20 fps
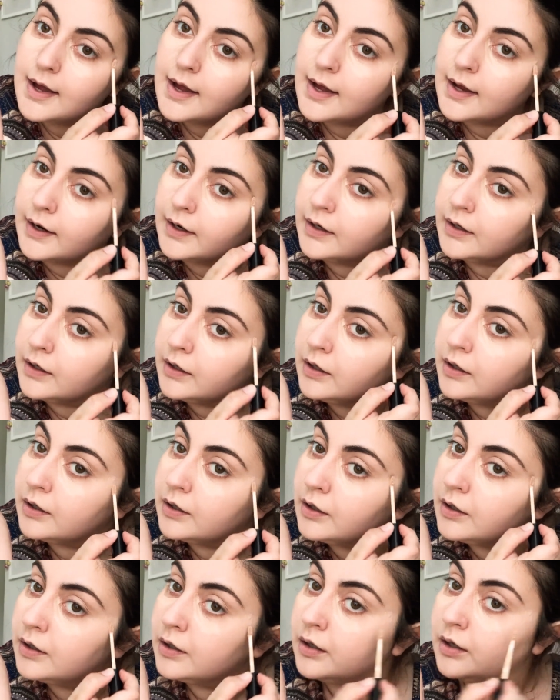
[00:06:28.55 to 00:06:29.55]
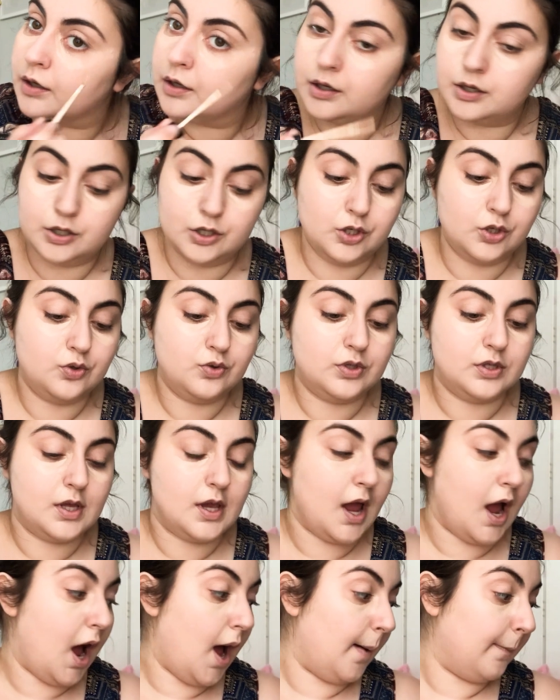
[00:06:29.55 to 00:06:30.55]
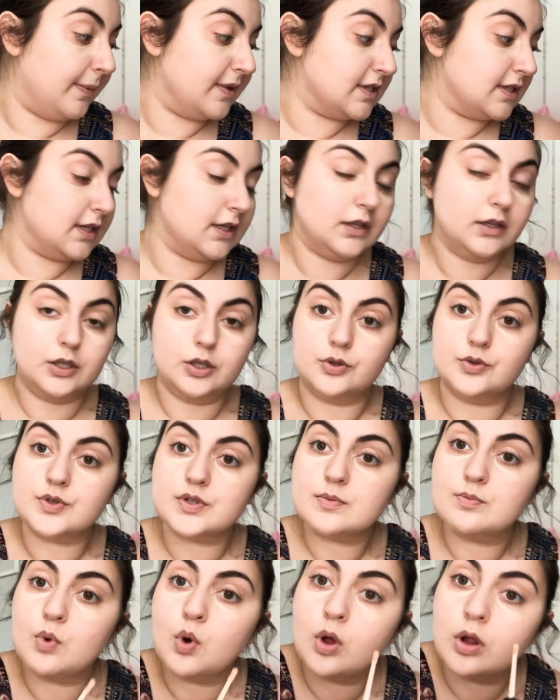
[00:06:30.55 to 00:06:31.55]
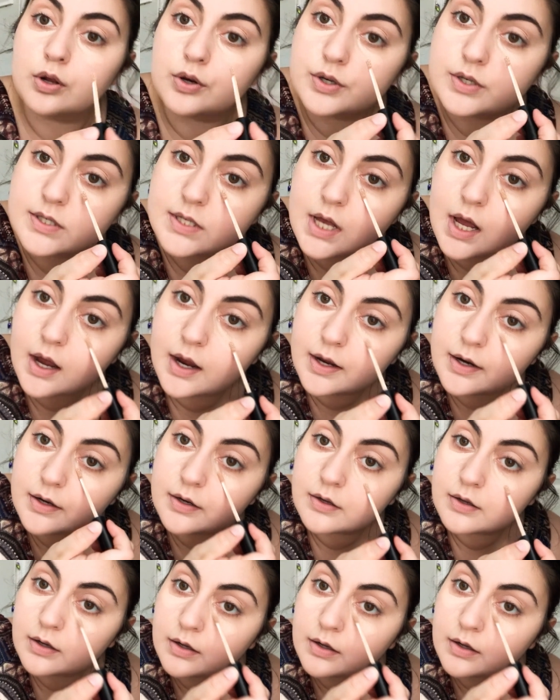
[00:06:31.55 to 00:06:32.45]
and use the opposite little smaller side.